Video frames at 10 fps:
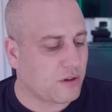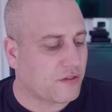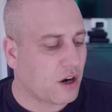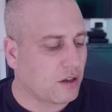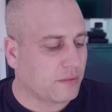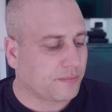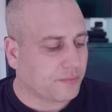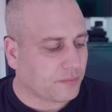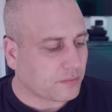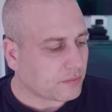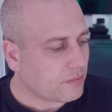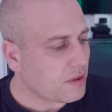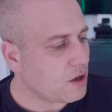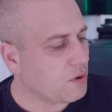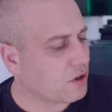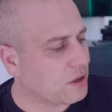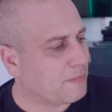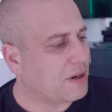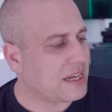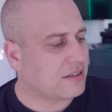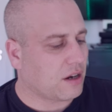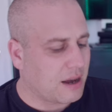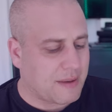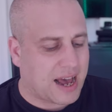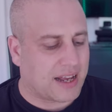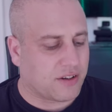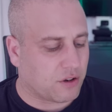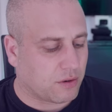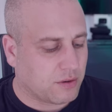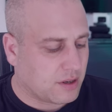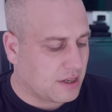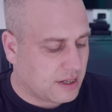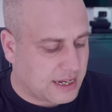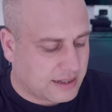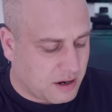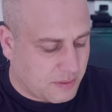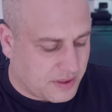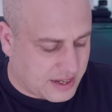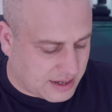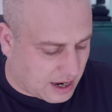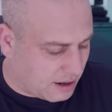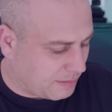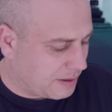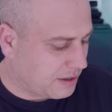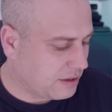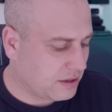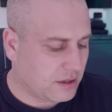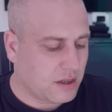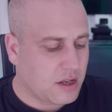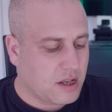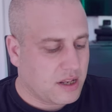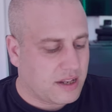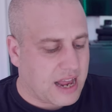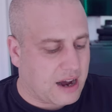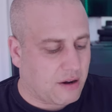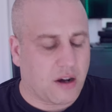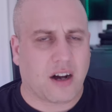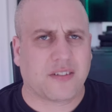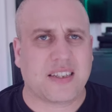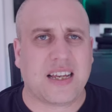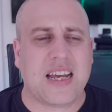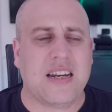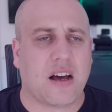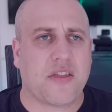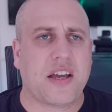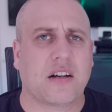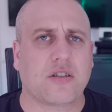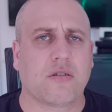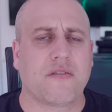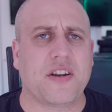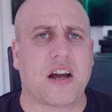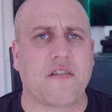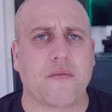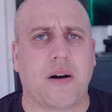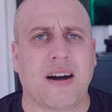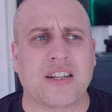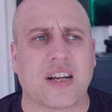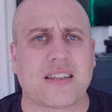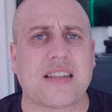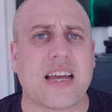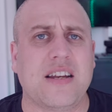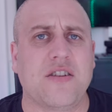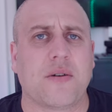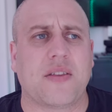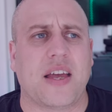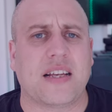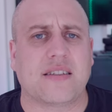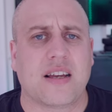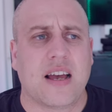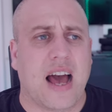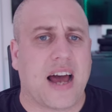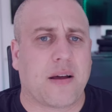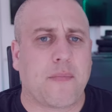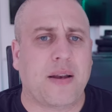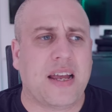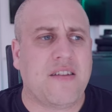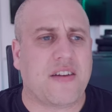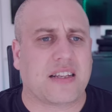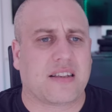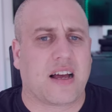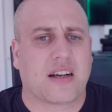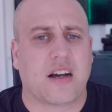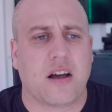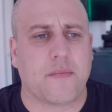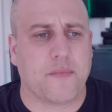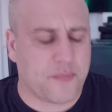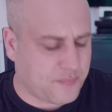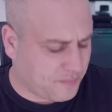we've got. We've got the bullet time handle. Let's open this up. Now I've seen, I think I saw a video from iJustine doing this, and I believe it's like a